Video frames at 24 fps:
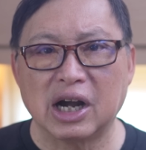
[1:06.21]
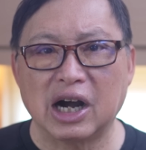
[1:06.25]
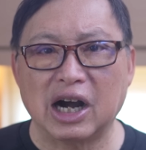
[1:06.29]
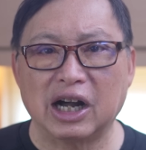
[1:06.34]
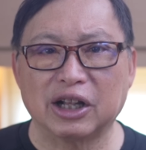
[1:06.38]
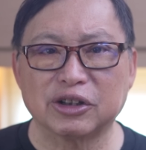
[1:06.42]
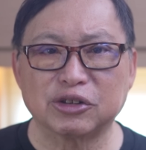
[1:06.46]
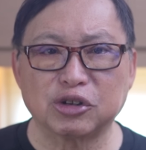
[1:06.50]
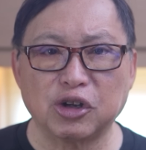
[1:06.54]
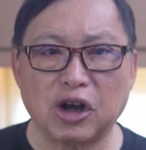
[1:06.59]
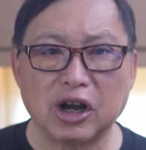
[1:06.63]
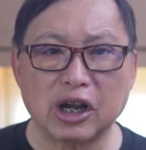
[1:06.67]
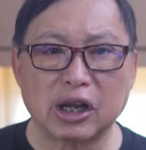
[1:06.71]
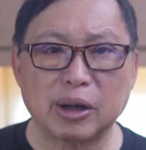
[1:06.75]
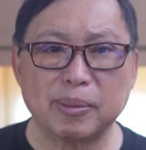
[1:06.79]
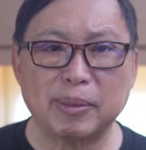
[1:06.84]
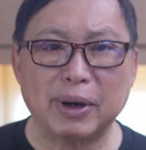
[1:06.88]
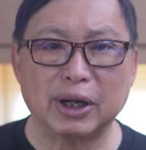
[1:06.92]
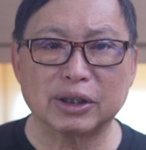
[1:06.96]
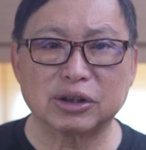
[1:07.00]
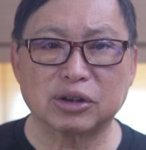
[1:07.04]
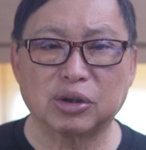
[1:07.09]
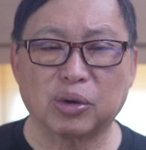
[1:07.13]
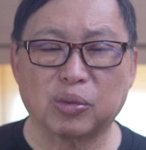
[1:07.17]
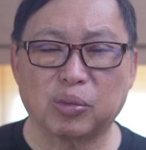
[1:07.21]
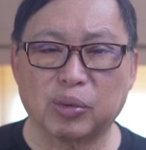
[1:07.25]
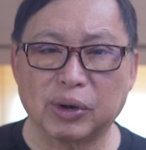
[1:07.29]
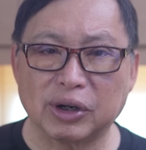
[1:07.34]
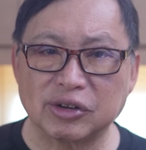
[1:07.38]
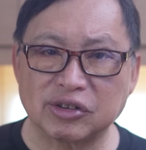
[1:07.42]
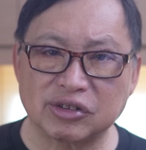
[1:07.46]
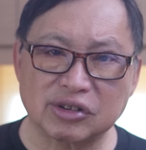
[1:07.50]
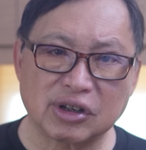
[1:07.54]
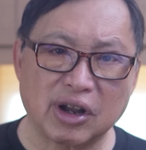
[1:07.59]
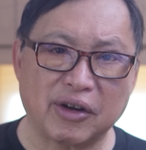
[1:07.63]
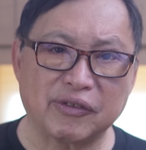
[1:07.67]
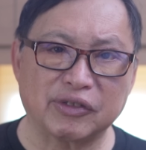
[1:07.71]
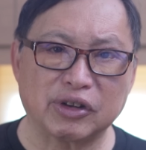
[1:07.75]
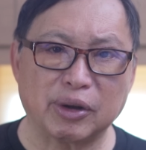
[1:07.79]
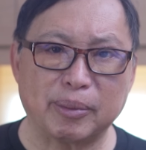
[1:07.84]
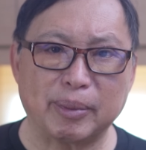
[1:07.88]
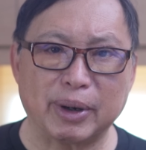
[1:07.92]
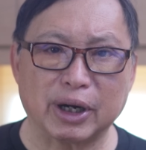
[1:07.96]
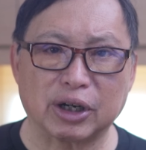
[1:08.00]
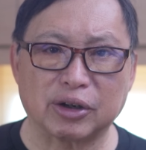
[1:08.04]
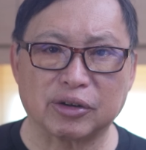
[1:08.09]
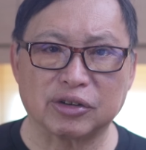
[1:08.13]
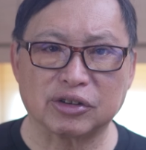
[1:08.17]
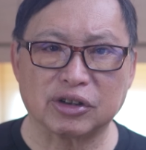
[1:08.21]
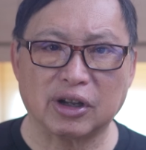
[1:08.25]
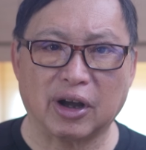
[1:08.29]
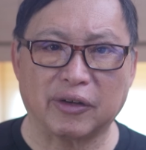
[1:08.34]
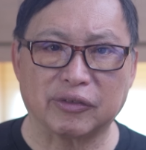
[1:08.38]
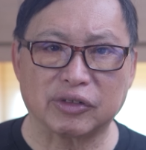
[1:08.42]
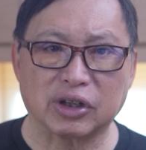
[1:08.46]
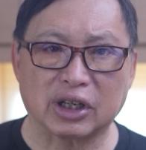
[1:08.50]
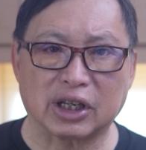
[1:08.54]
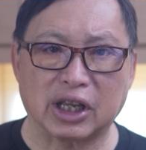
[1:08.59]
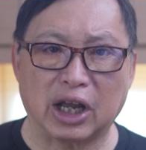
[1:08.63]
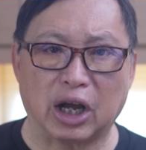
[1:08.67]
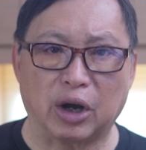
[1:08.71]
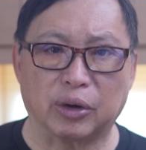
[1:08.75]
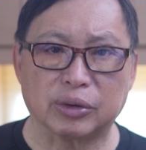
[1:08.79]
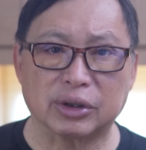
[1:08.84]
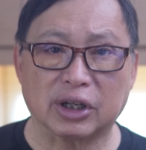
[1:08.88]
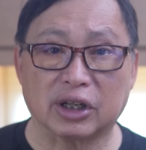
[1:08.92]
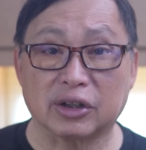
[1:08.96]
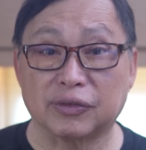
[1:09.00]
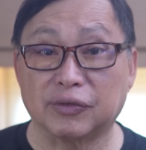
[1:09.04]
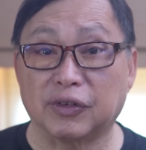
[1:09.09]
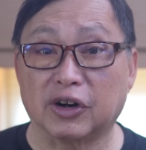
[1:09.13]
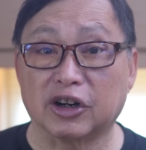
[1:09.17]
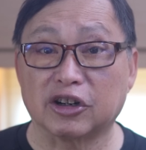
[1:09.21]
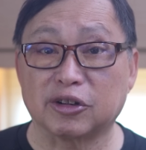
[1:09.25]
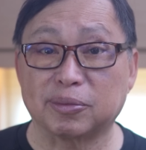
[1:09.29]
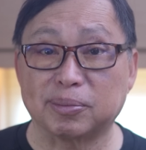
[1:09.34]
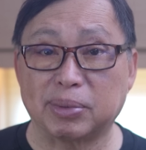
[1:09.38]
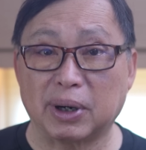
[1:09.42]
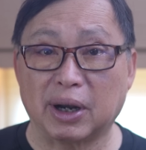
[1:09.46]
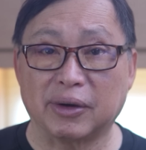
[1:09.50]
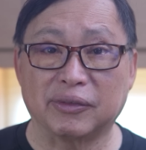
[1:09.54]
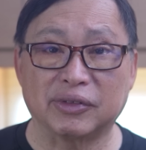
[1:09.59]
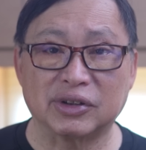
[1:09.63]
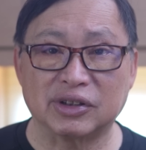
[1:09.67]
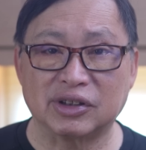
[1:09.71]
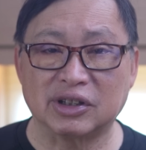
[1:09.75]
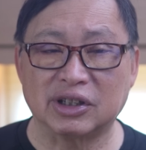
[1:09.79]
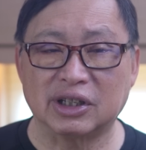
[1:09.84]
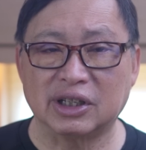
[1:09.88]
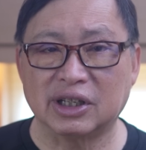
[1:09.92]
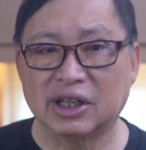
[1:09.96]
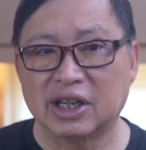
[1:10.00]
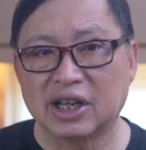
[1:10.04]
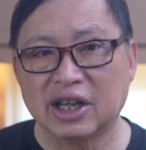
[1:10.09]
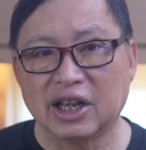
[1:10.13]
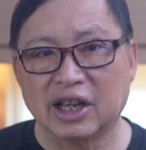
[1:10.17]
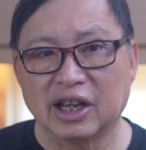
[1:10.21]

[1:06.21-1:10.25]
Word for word: I'll talk about the risks of the Microsoft account as far as privacy